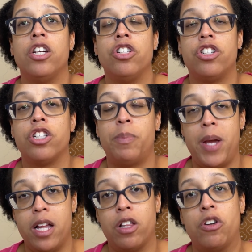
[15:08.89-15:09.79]
just
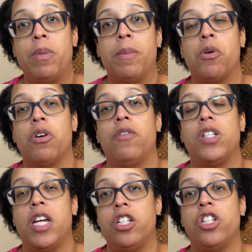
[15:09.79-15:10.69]
pay a little bit more of
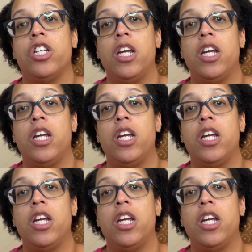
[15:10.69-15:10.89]
attention.